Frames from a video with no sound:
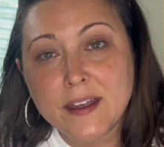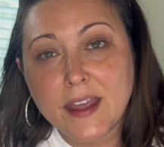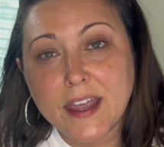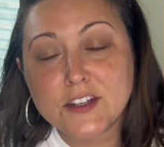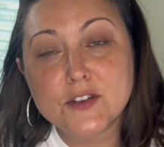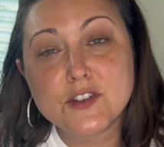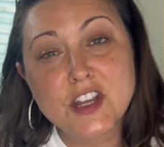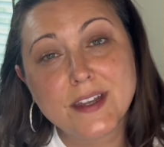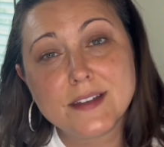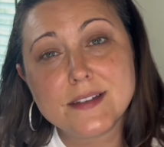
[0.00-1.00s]
and your
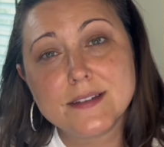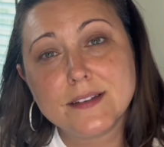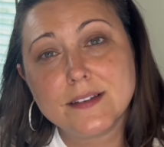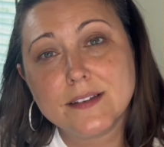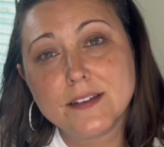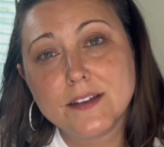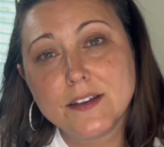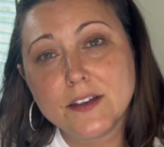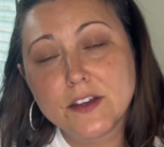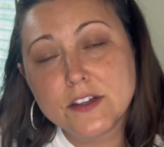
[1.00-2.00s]
chicks
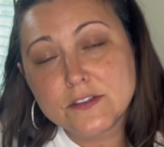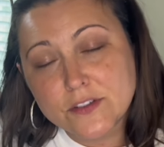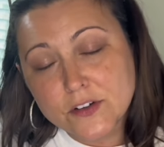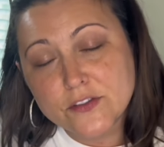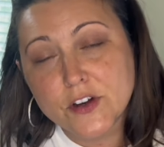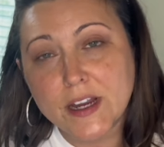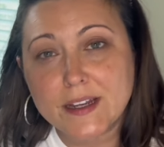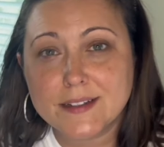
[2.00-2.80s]
for free.